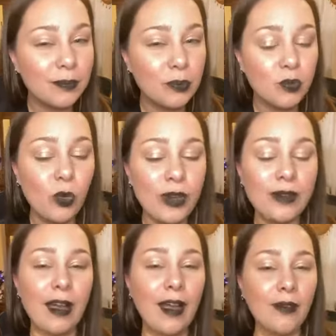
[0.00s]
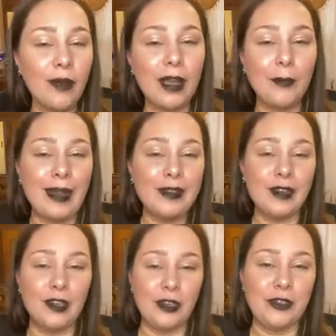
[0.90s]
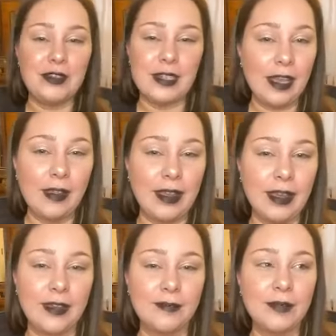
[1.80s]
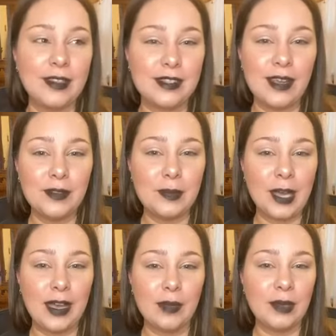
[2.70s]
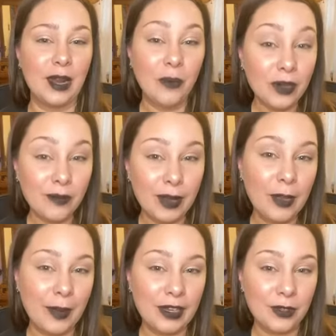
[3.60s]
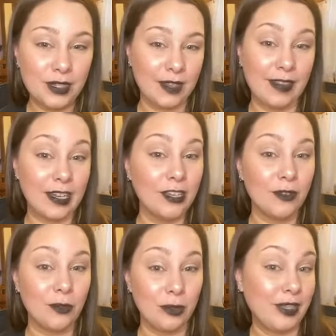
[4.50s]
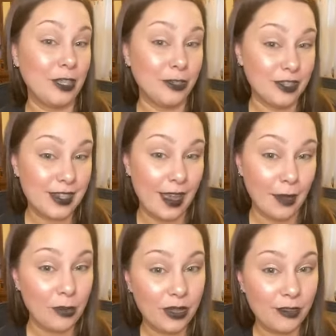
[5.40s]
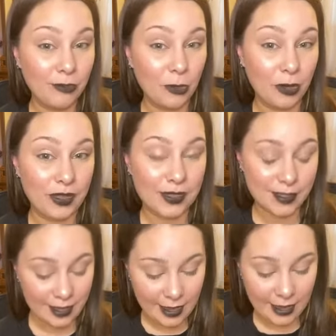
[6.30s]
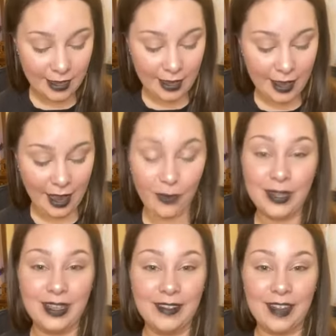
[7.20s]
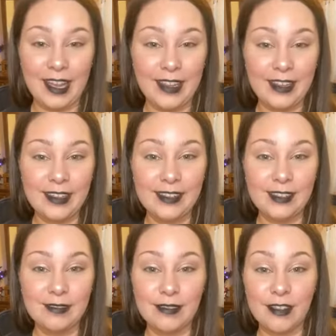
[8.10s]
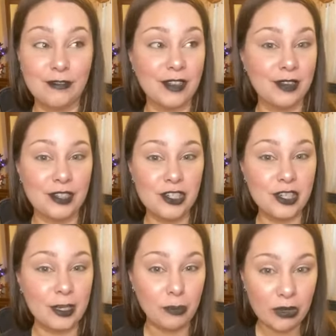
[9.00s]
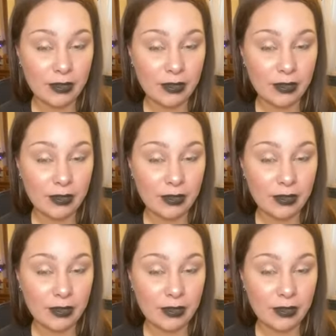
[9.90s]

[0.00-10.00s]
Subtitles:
wouldn't recommend a good tape. Like, it sounds bad, but I wouldn't recommend using like really good tape for this. I would get like a very cheap